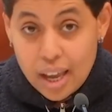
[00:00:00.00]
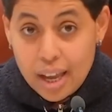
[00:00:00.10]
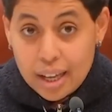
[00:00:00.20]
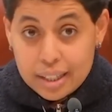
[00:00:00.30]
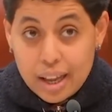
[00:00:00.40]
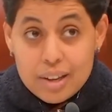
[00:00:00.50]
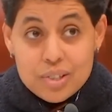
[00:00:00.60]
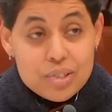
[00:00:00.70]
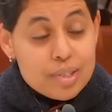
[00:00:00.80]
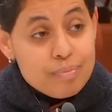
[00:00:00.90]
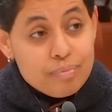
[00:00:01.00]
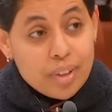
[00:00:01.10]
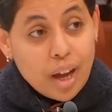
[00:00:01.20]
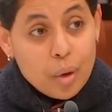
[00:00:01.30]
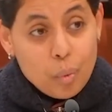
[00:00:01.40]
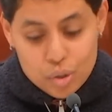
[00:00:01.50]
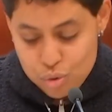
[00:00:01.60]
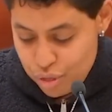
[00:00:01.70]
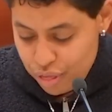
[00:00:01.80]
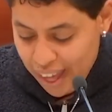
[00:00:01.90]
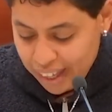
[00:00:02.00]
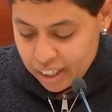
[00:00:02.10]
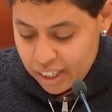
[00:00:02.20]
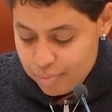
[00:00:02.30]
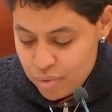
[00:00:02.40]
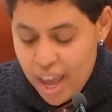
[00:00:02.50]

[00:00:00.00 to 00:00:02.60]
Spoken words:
At last, I want to thank